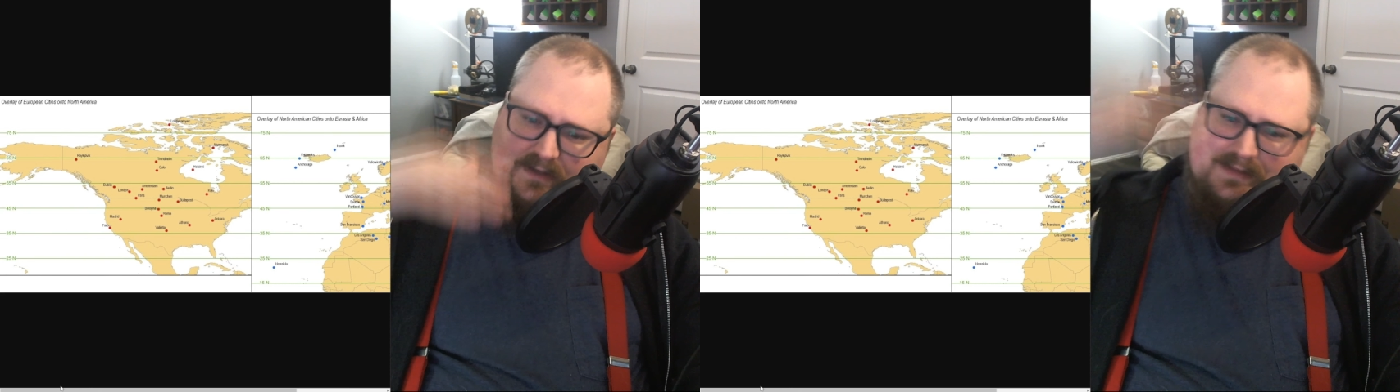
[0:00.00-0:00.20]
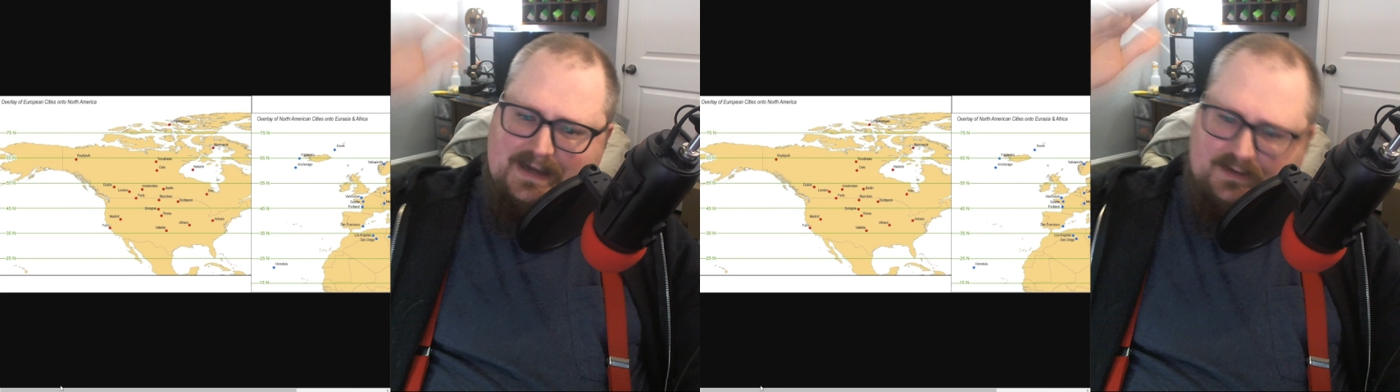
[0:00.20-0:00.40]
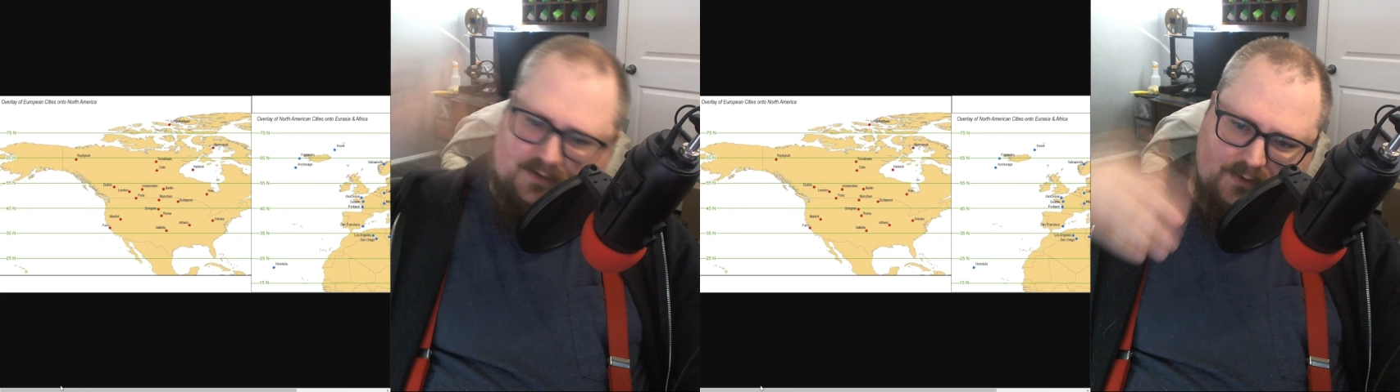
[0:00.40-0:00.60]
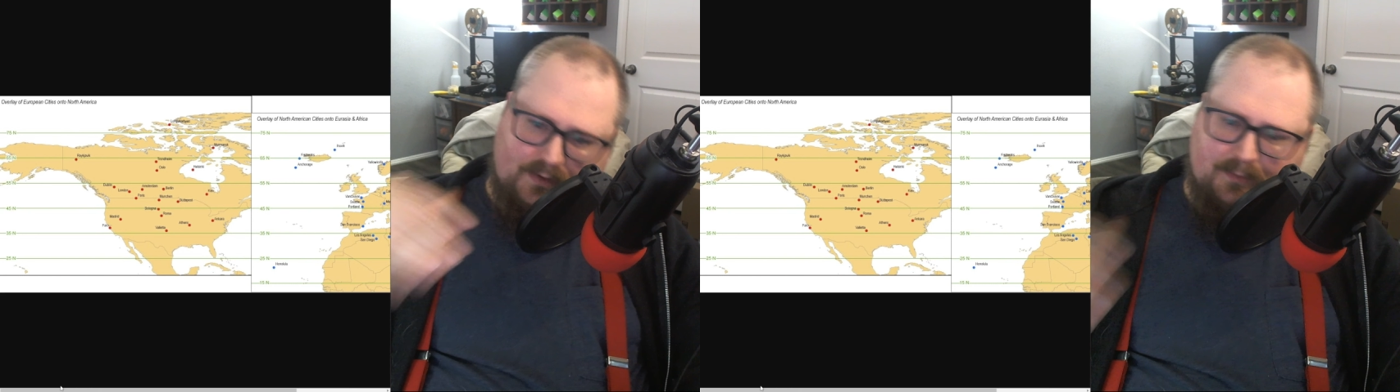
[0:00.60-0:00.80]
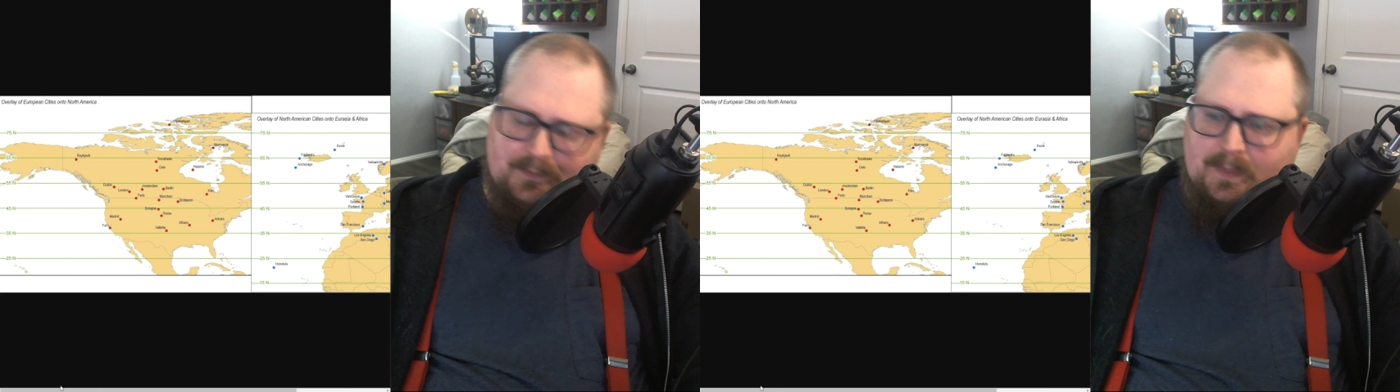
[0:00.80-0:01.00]
latitude
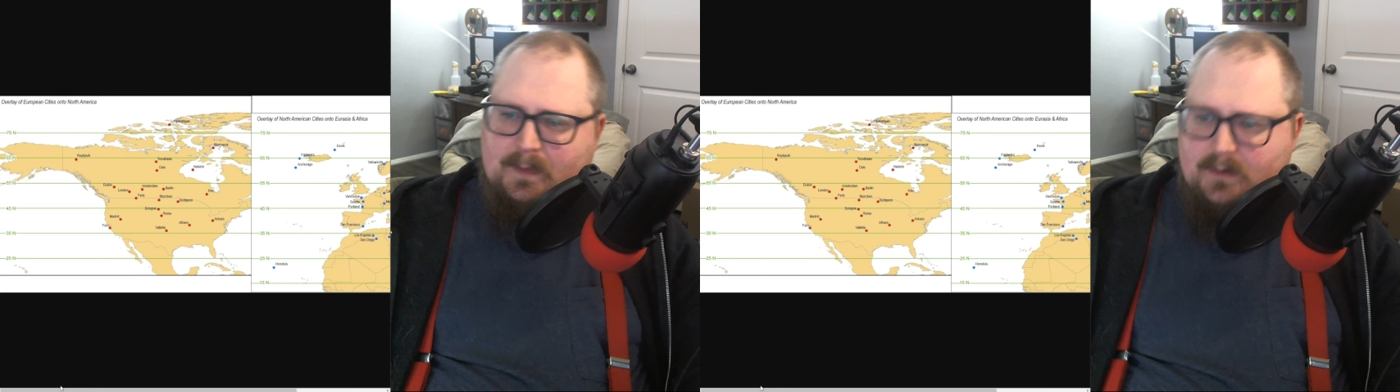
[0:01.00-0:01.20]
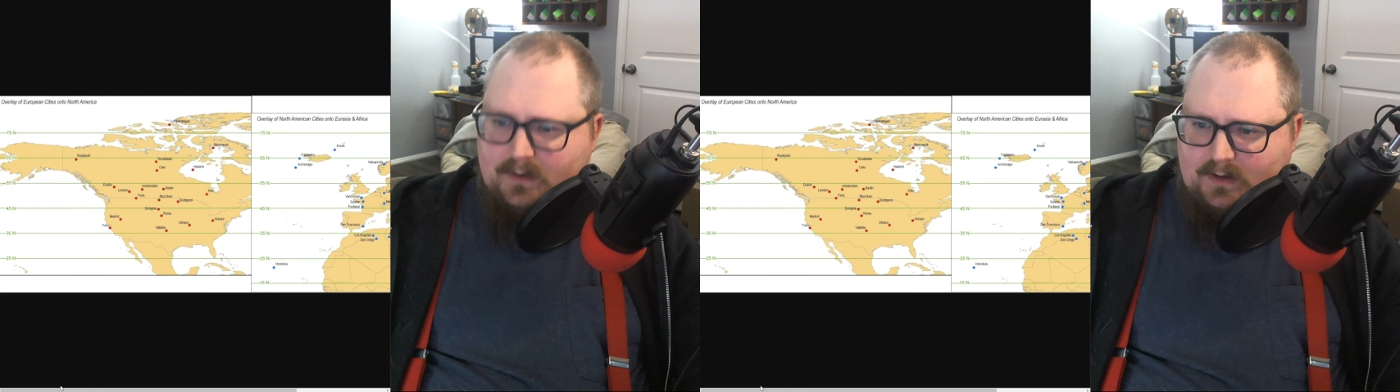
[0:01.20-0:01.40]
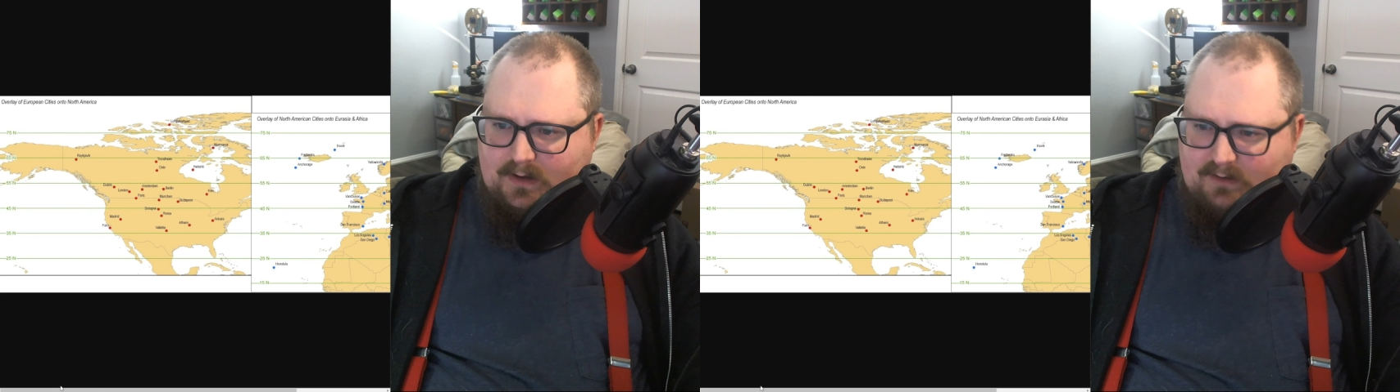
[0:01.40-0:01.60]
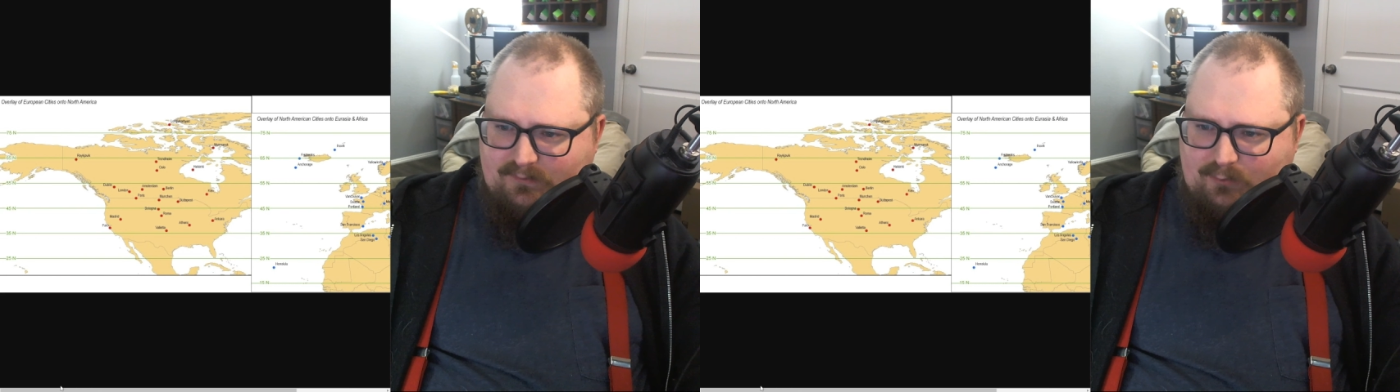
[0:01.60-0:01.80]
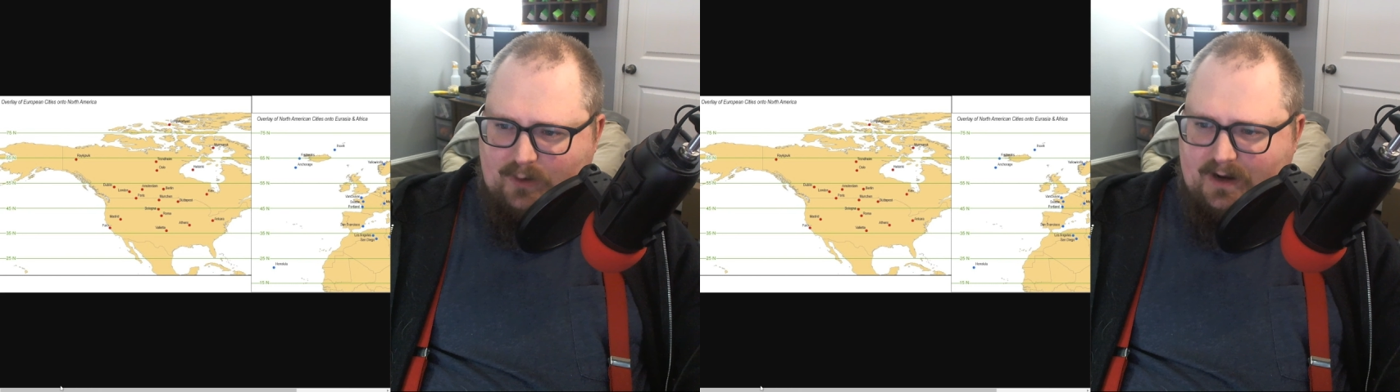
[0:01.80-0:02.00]
of
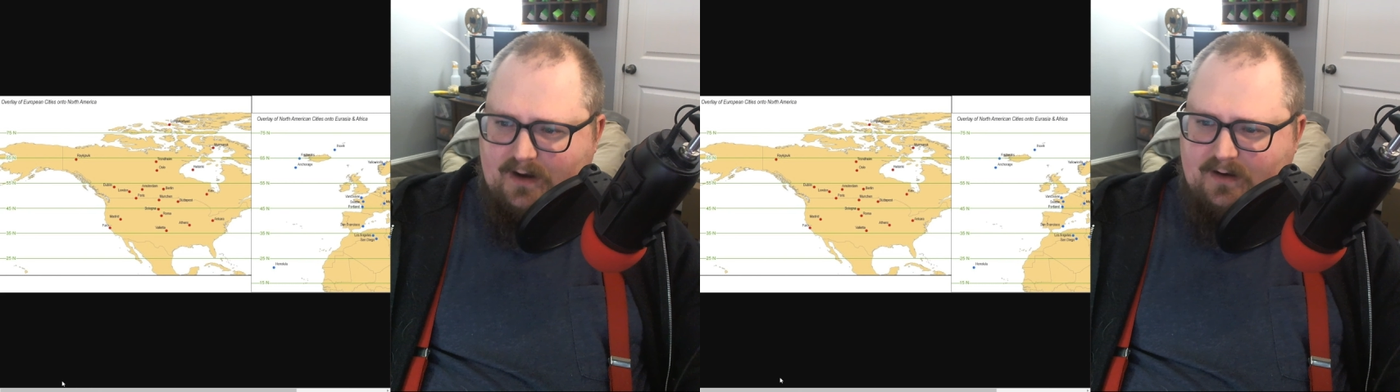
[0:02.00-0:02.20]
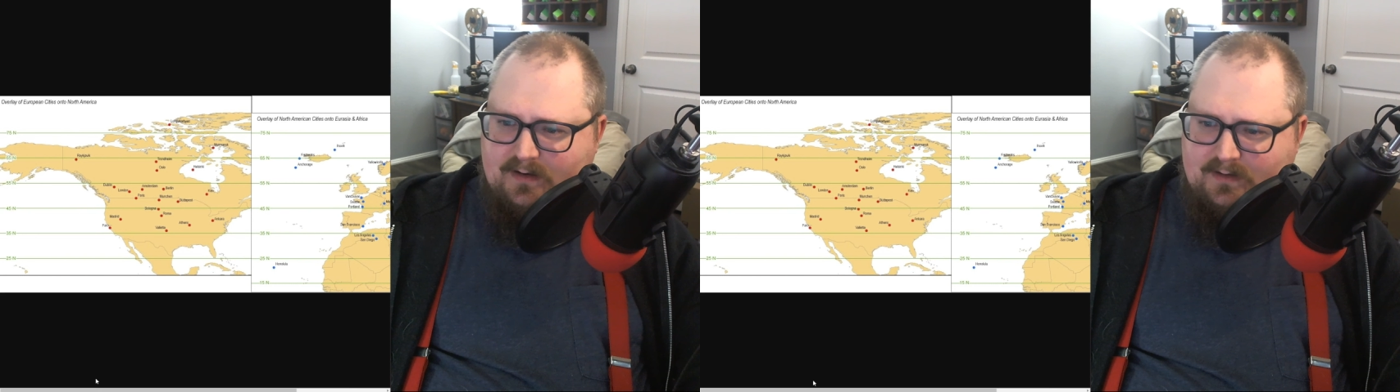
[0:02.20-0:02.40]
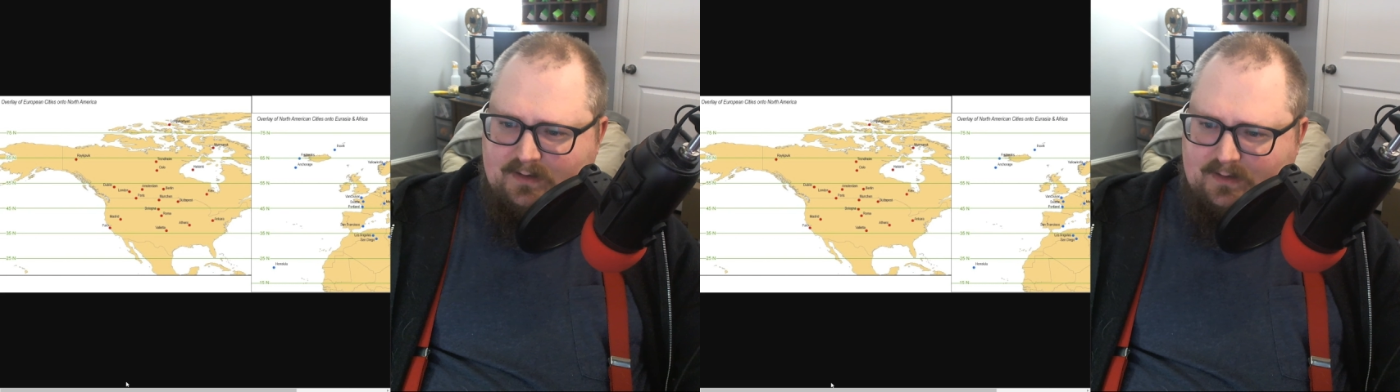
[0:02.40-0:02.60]
where